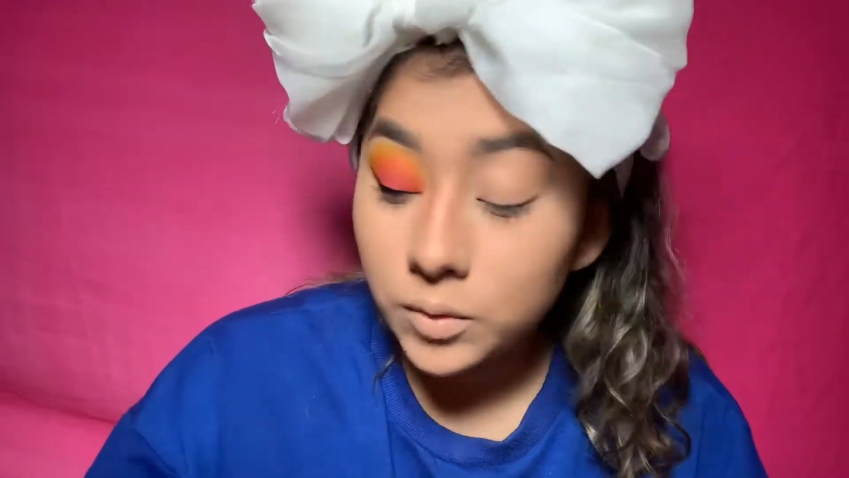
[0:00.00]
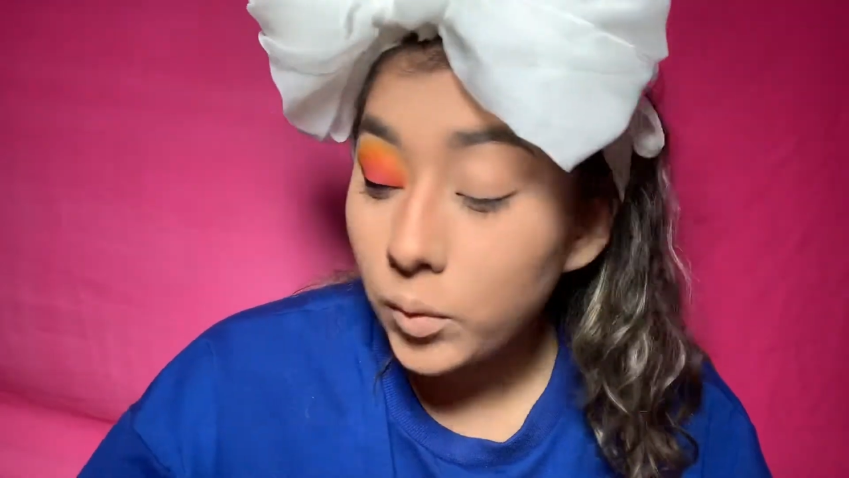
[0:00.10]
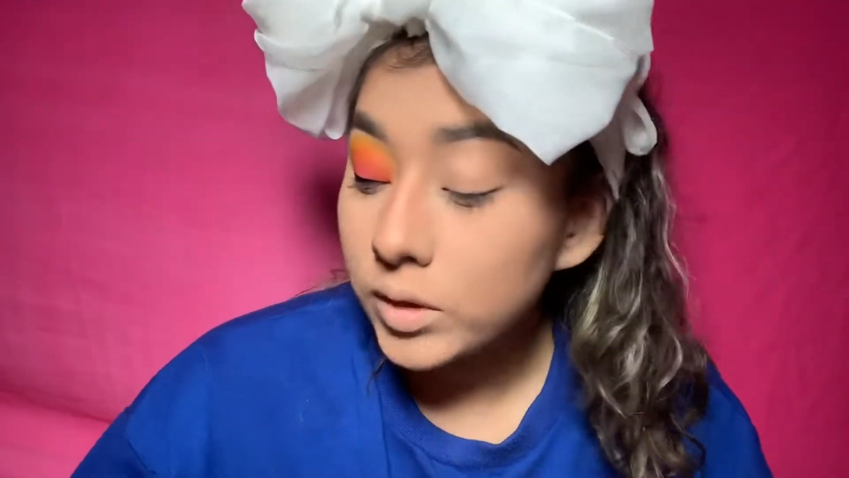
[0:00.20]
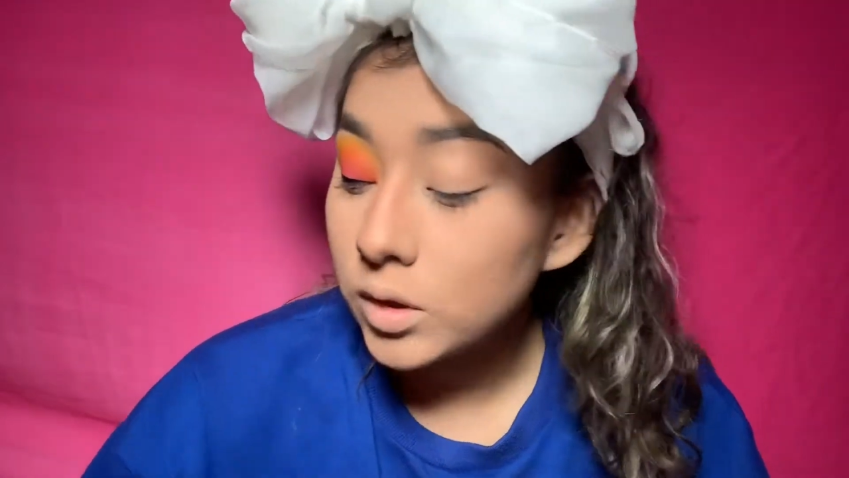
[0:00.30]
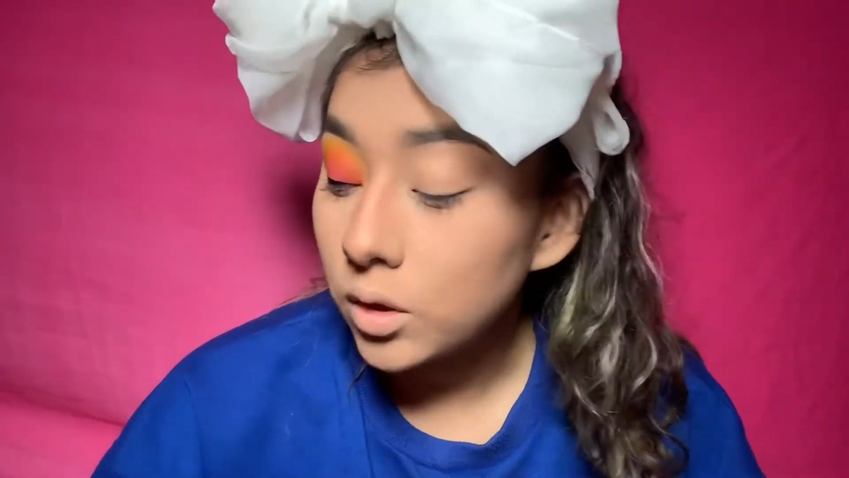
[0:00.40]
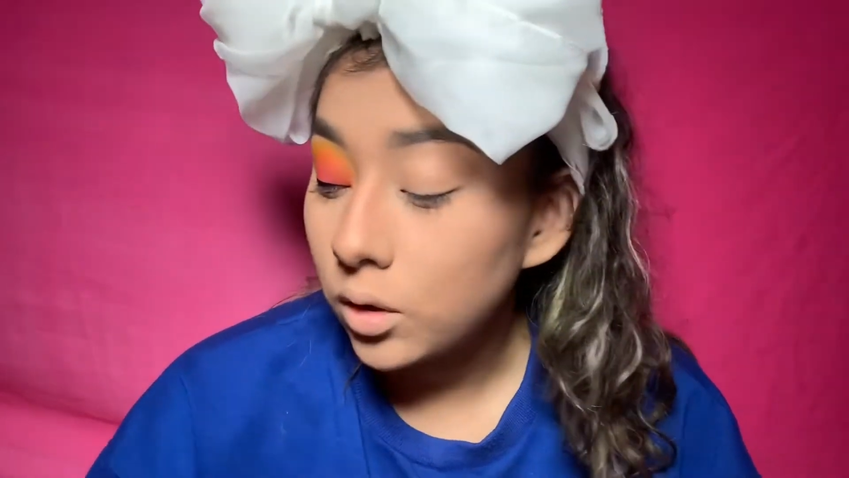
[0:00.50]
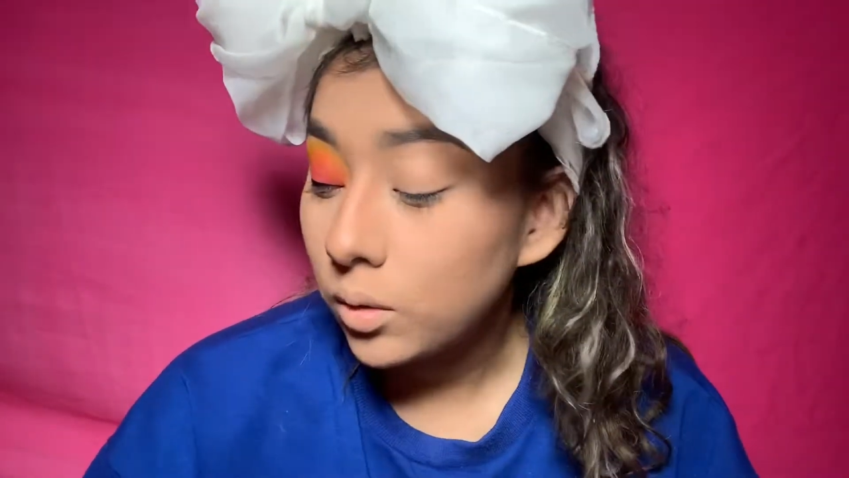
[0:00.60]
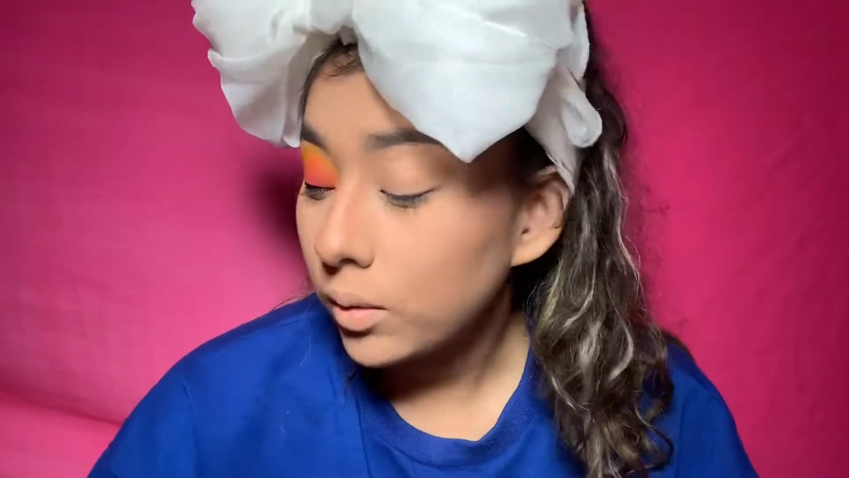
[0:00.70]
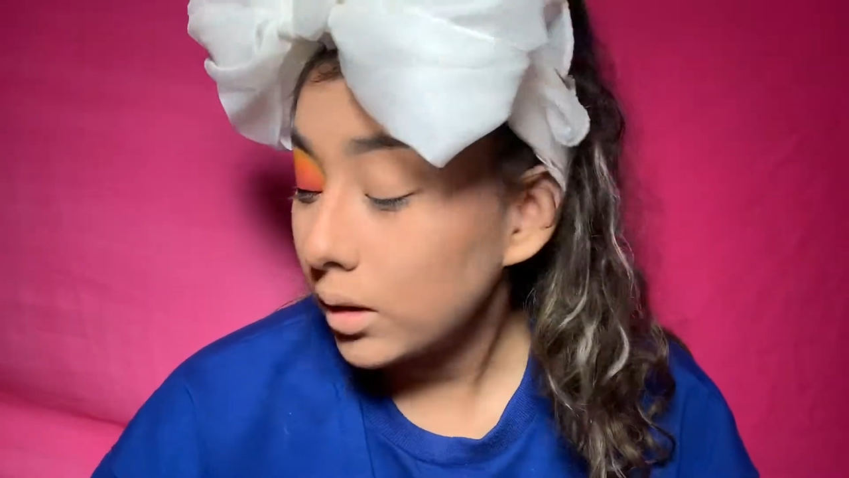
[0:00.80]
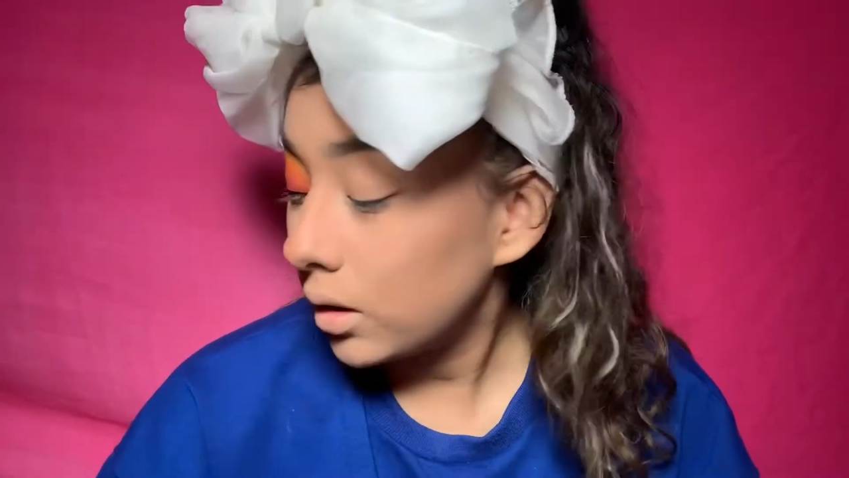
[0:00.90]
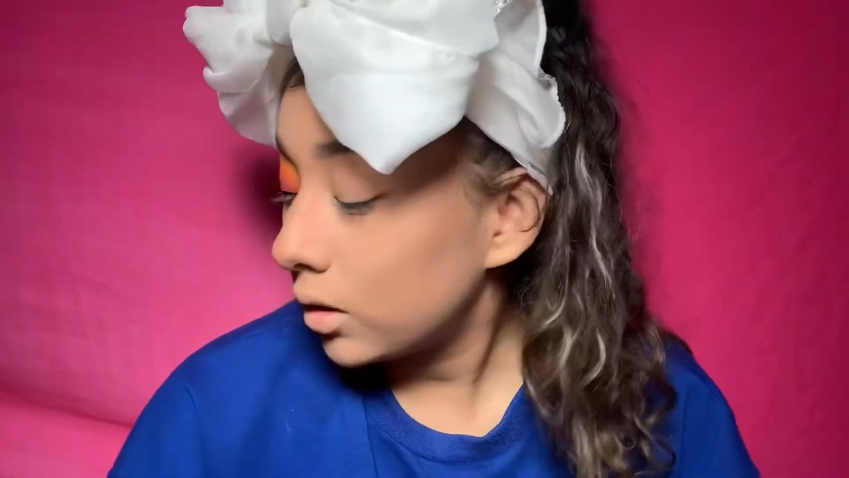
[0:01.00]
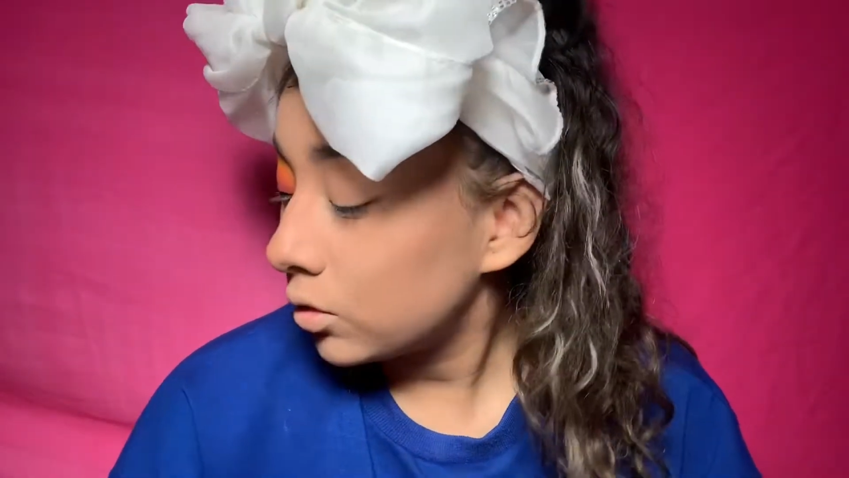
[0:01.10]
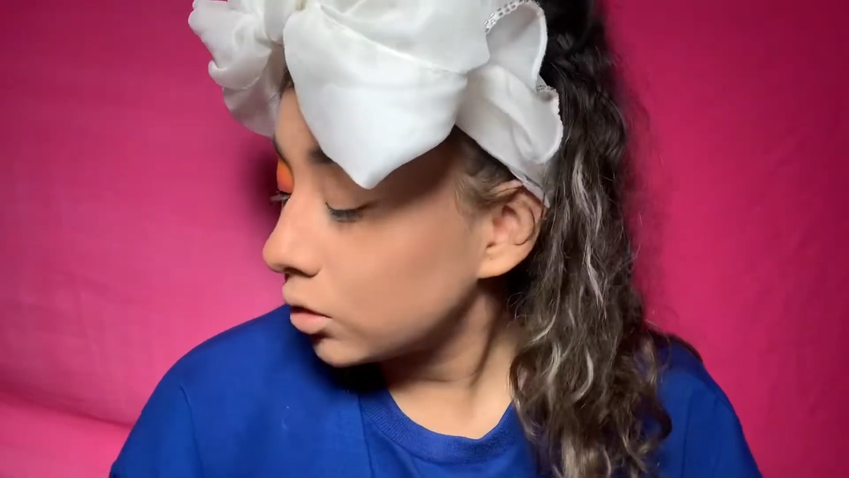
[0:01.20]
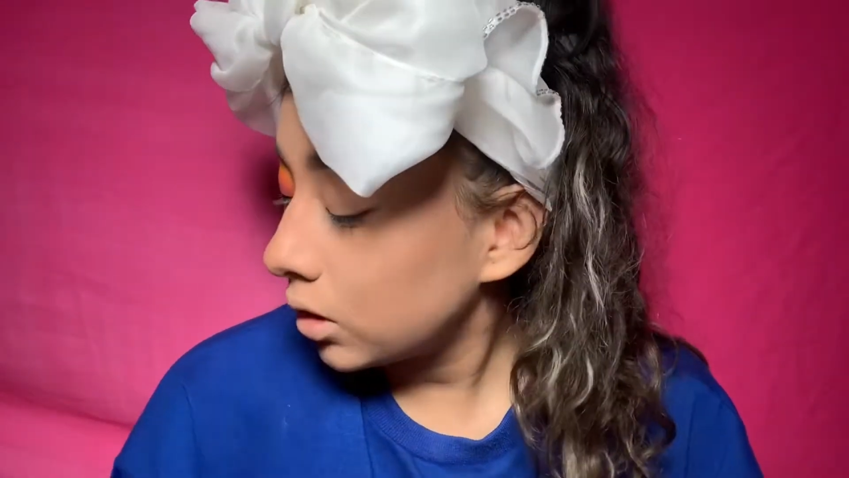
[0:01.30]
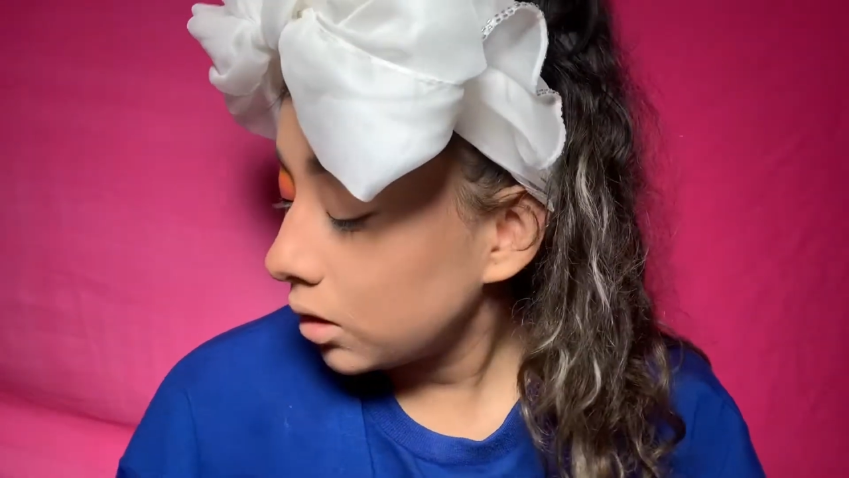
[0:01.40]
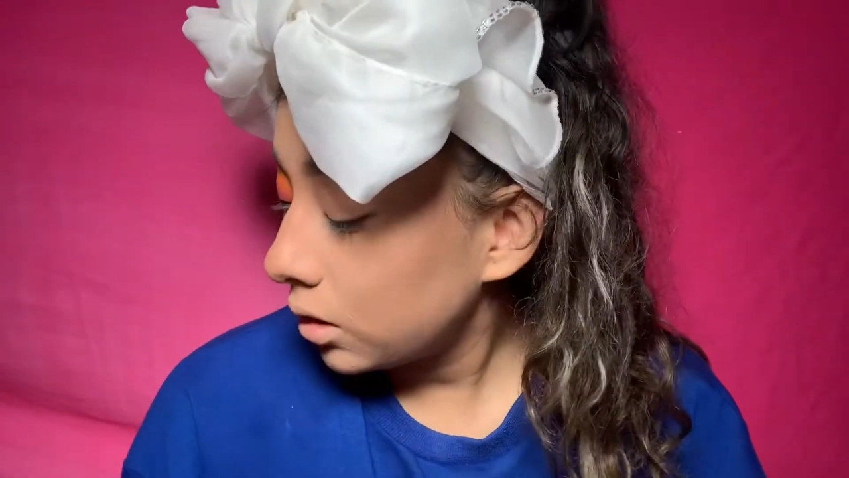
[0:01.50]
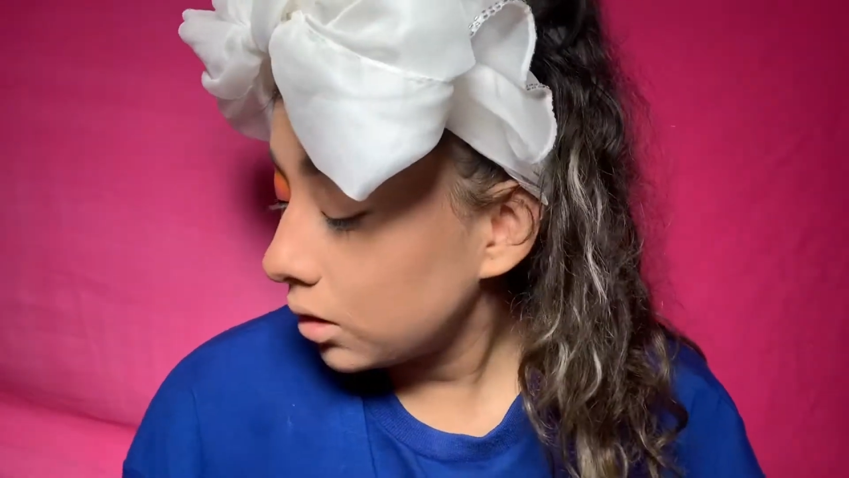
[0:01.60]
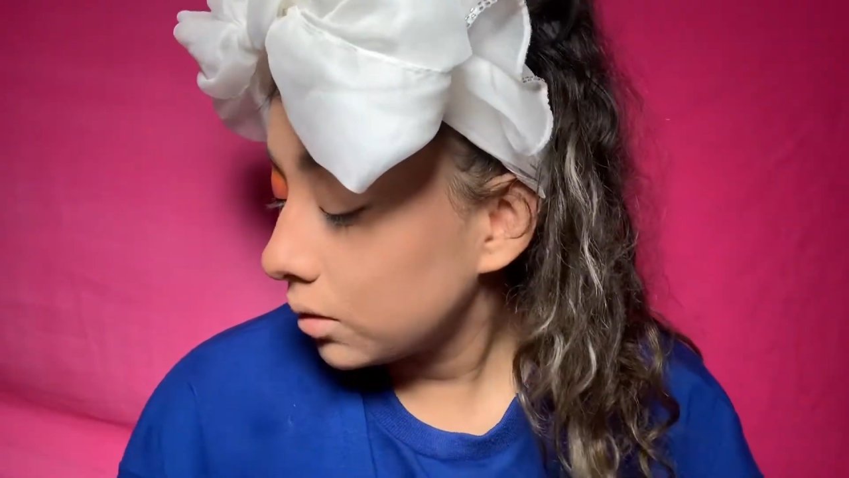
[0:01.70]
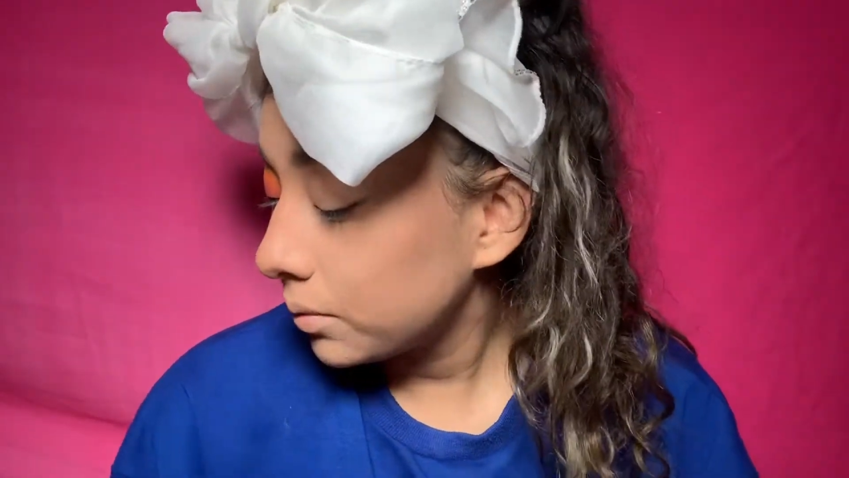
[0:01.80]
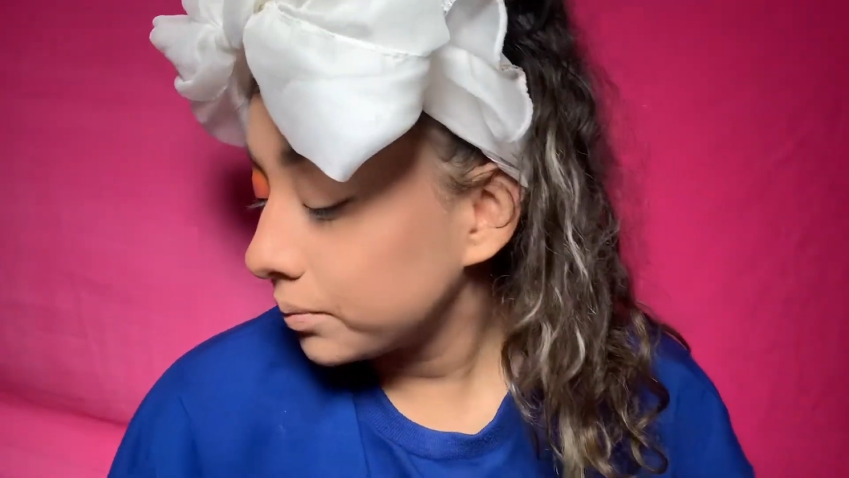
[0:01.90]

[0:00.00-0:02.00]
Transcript: going to go underneath